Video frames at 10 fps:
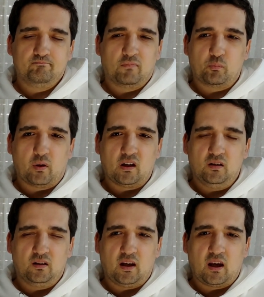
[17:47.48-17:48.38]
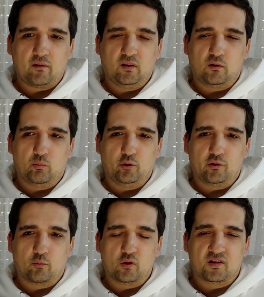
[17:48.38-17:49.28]
But back in the day, having a
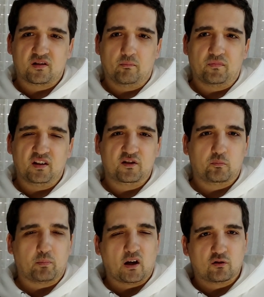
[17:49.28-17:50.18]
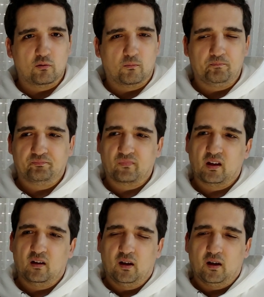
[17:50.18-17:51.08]
computer was something special,
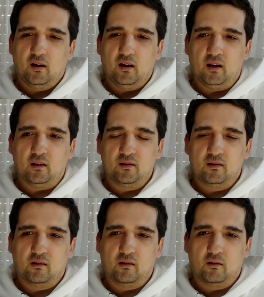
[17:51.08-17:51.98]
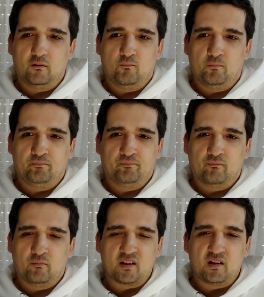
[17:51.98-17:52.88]

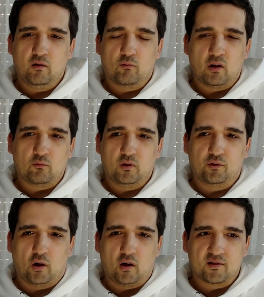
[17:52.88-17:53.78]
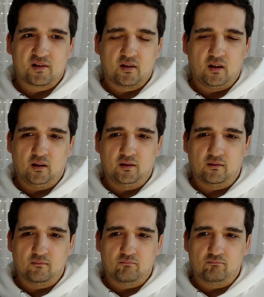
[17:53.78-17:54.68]
and messing around with DOS
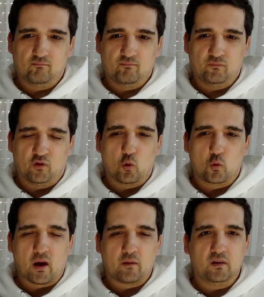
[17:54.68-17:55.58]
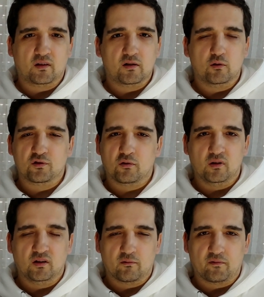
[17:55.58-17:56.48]
and no graphics user
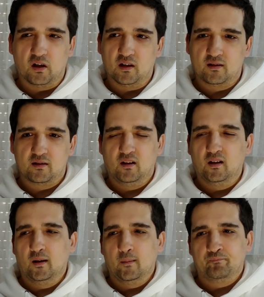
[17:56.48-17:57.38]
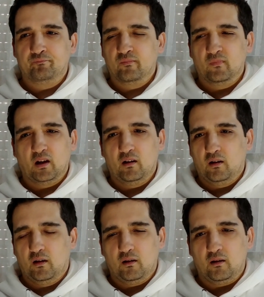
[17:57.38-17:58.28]
interface.
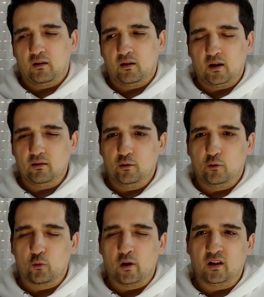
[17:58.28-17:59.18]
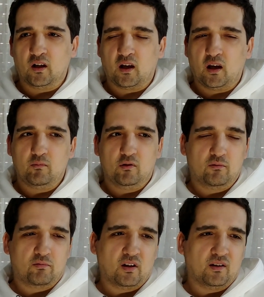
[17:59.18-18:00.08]
I don't know, running a game, you
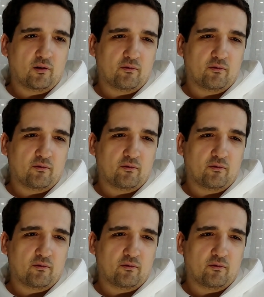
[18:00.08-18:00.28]
would run out